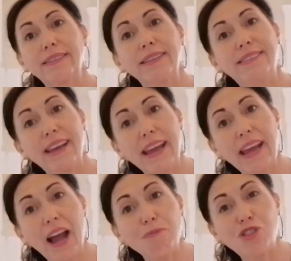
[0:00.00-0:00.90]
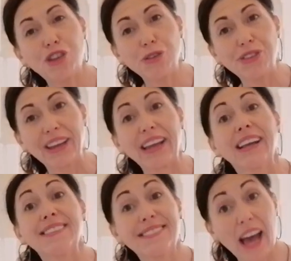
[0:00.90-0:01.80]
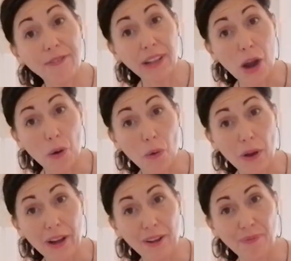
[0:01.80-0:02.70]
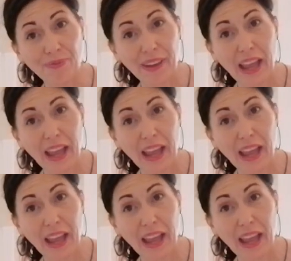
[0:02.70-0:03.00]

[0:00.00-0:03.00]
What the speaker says: Today I'm choosing safflower oil.